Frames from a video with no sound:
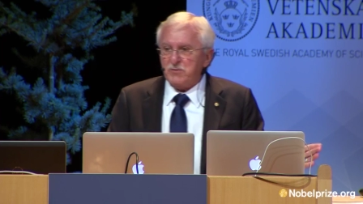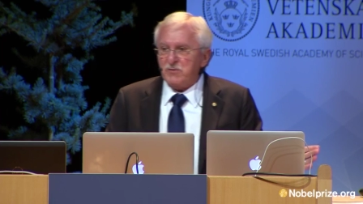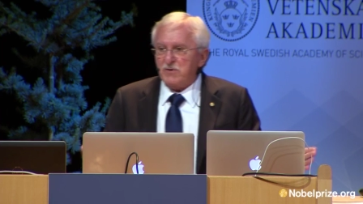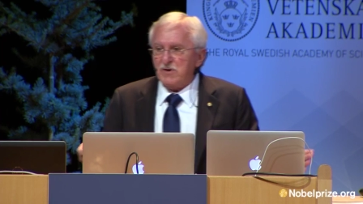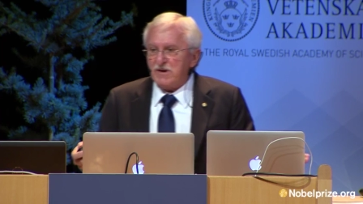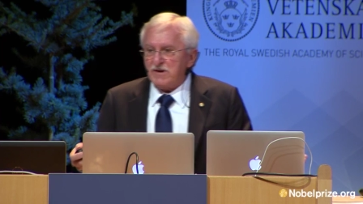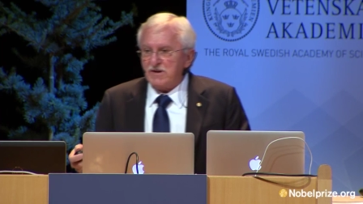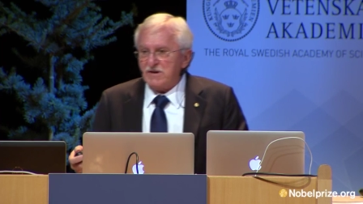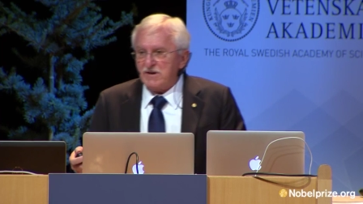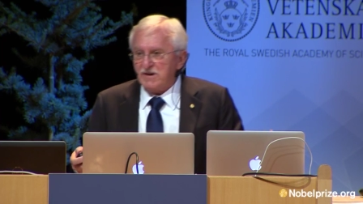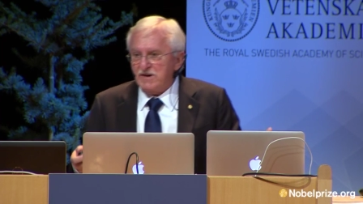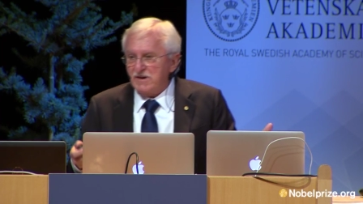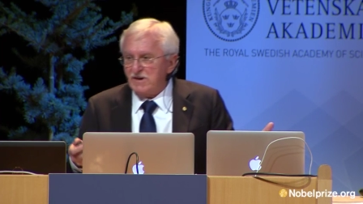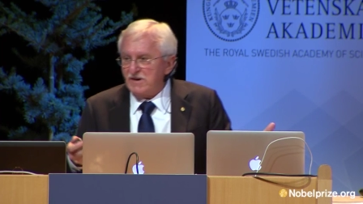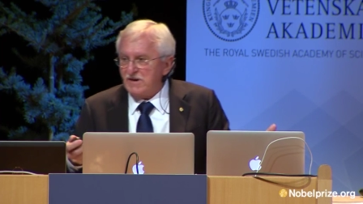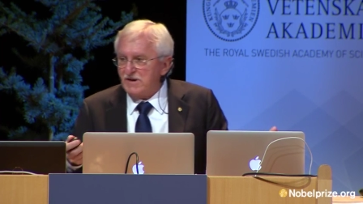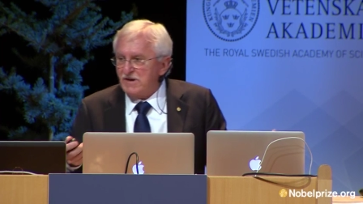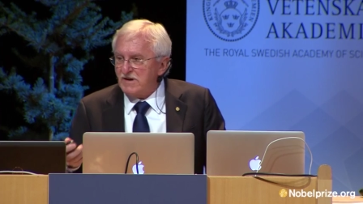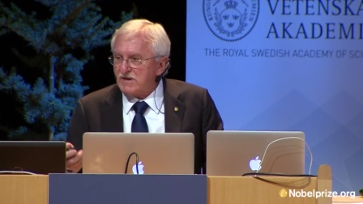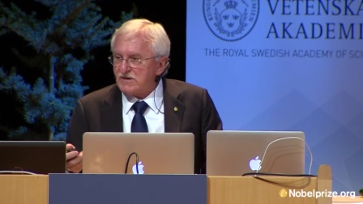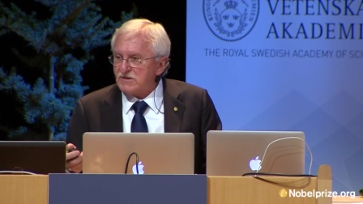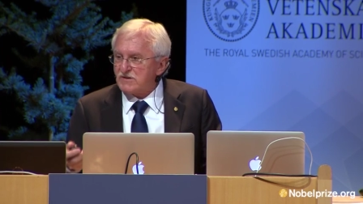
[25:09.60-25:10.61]
point
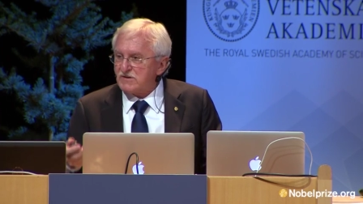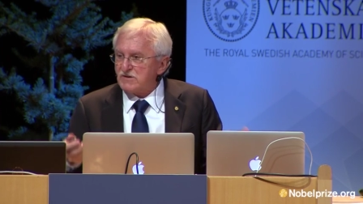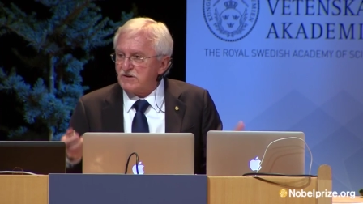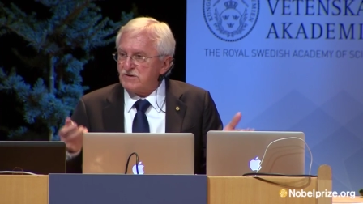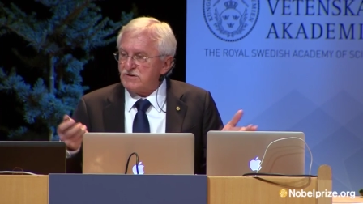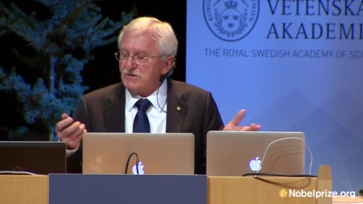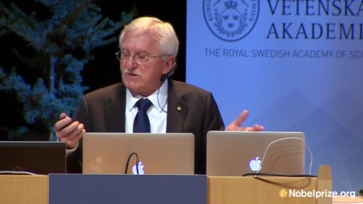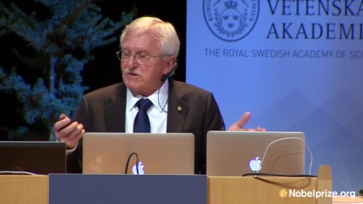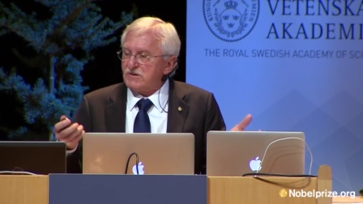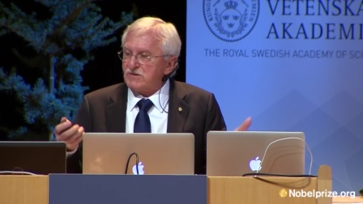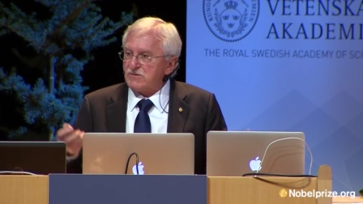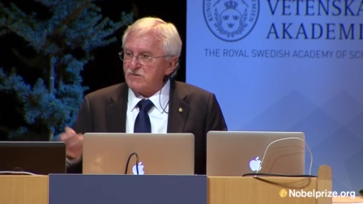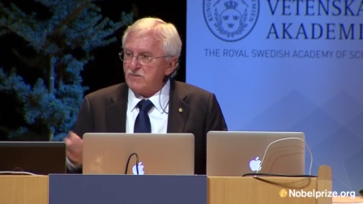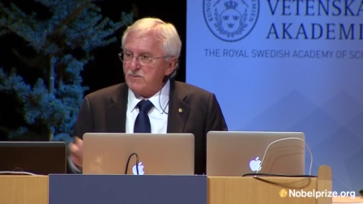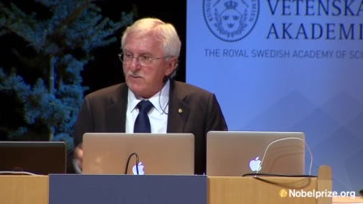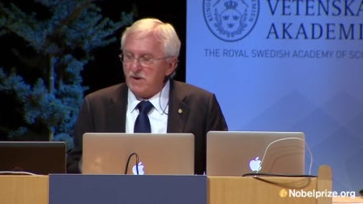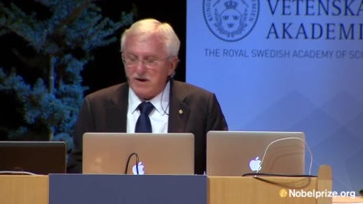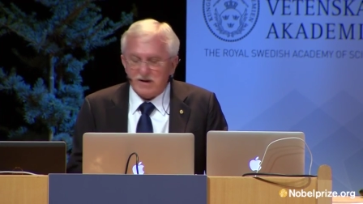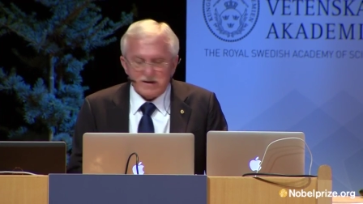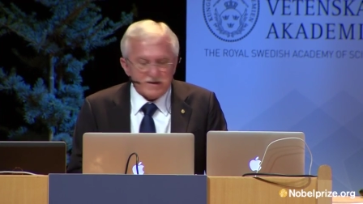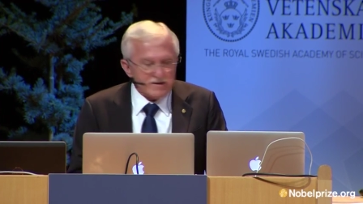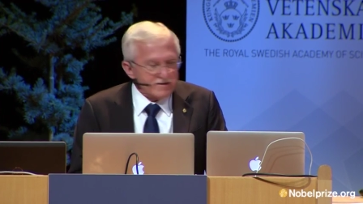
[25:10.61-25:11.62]
excision is
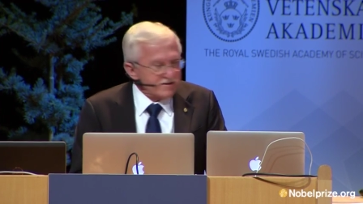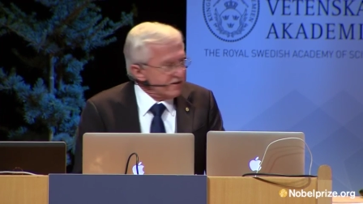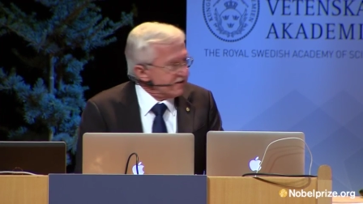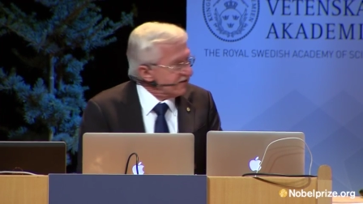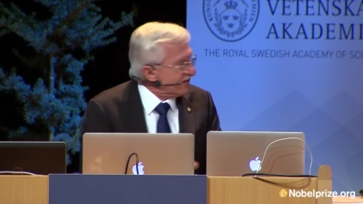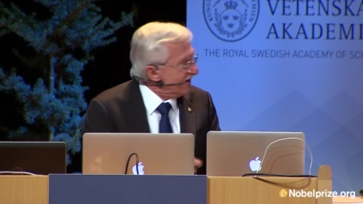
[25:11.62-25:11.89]
dramatically